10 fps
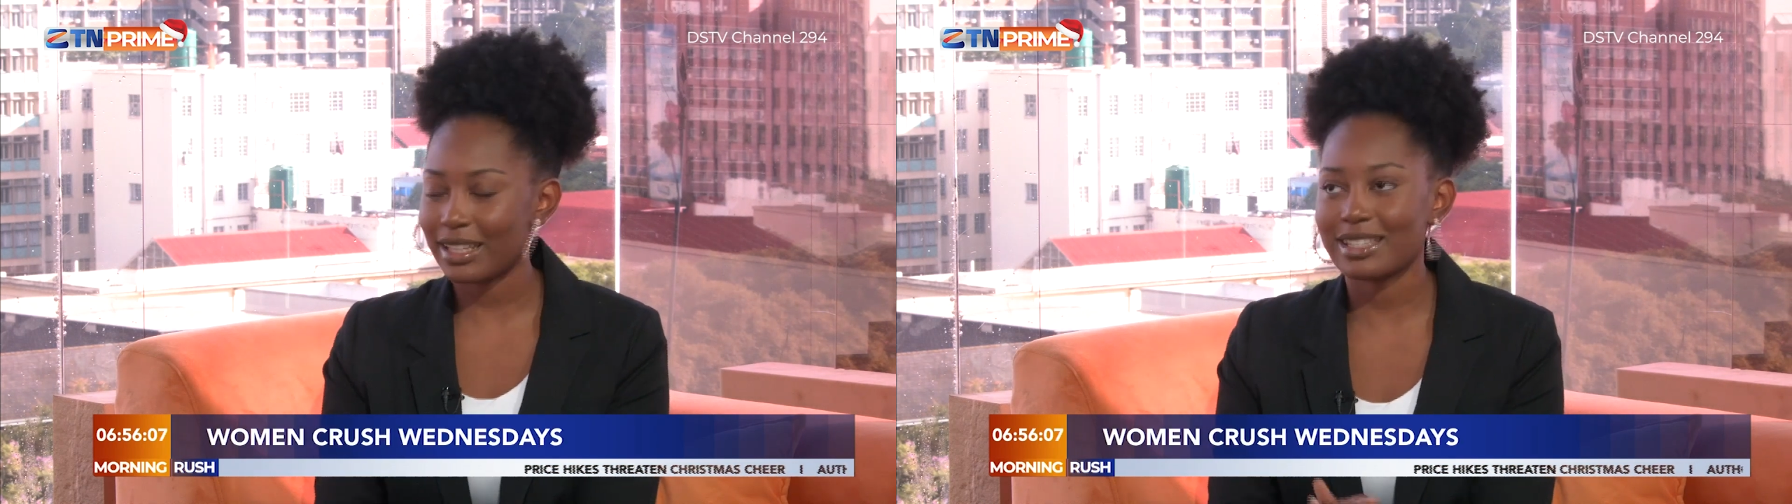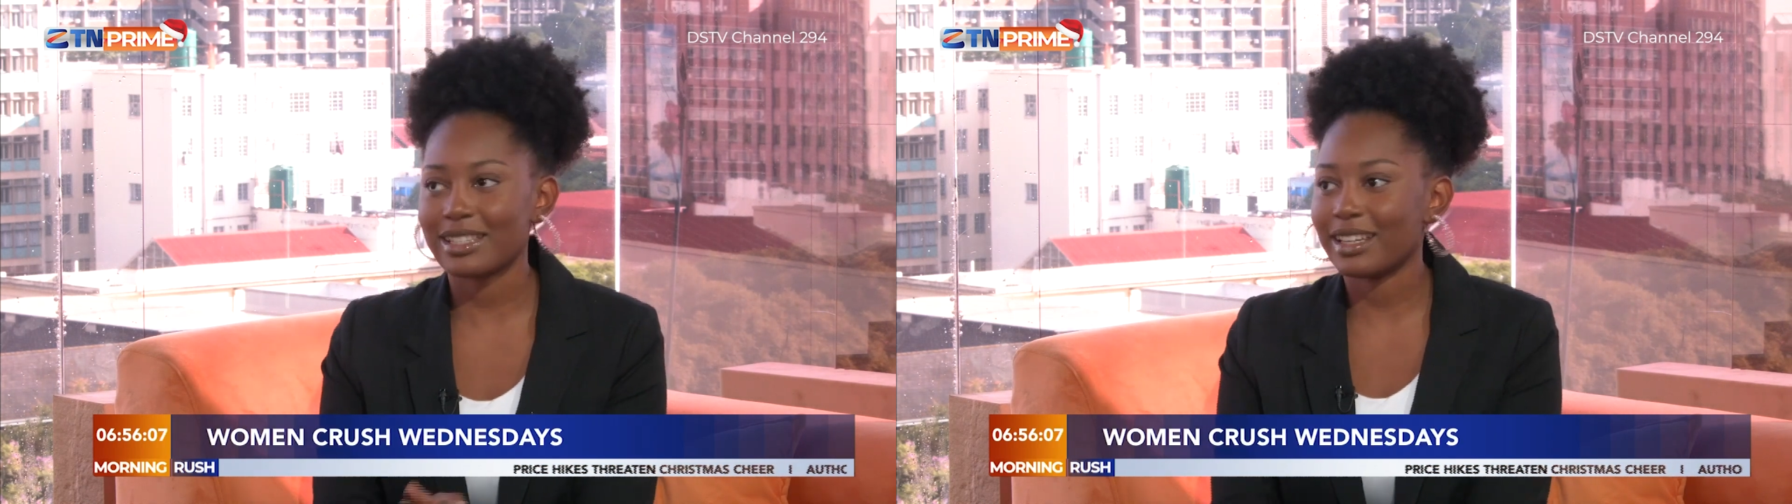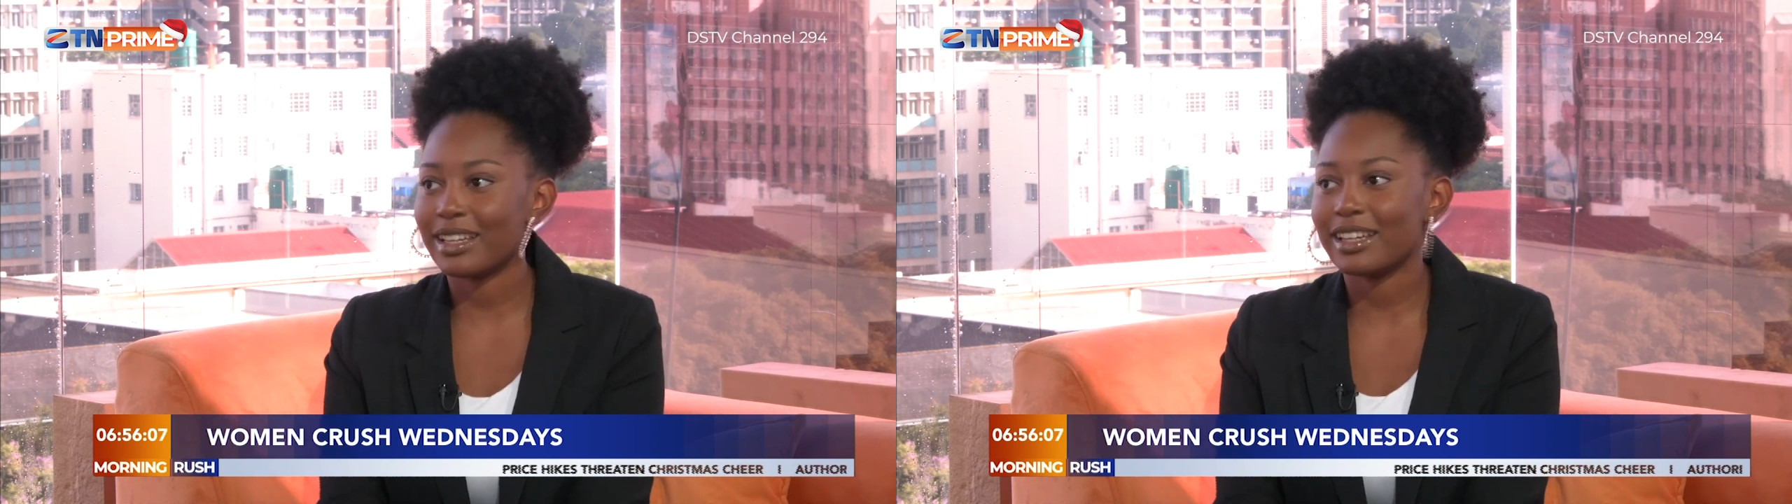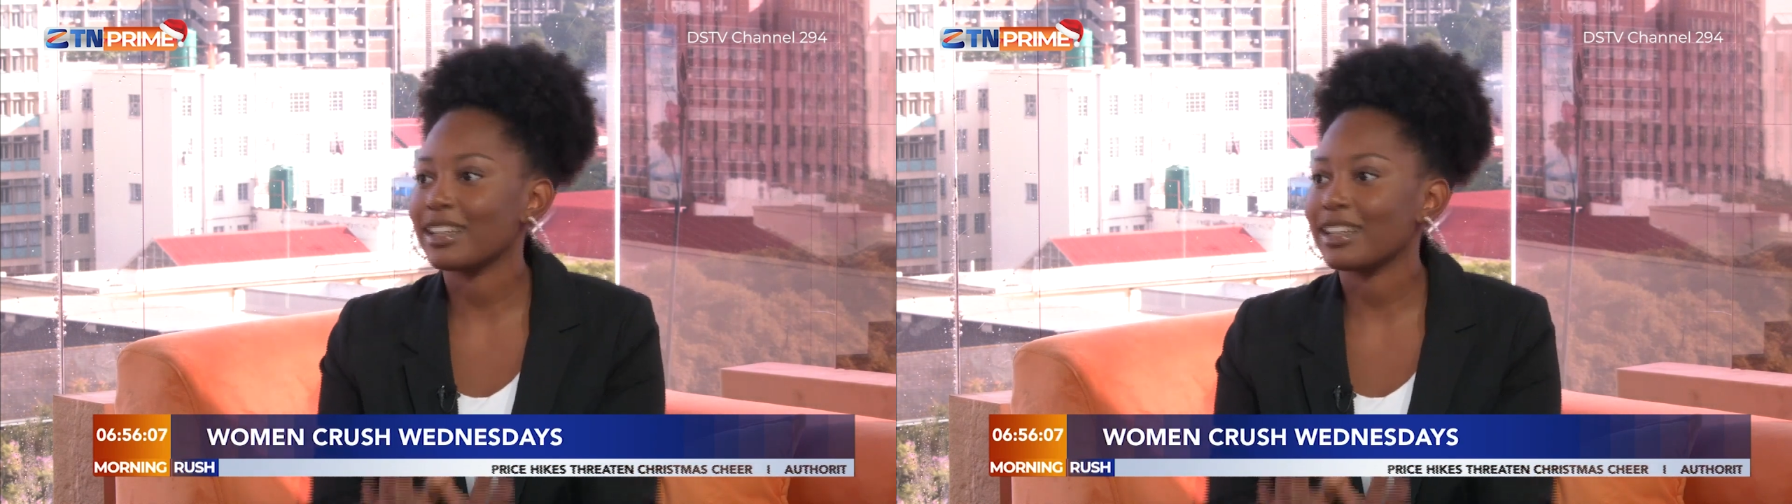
that's like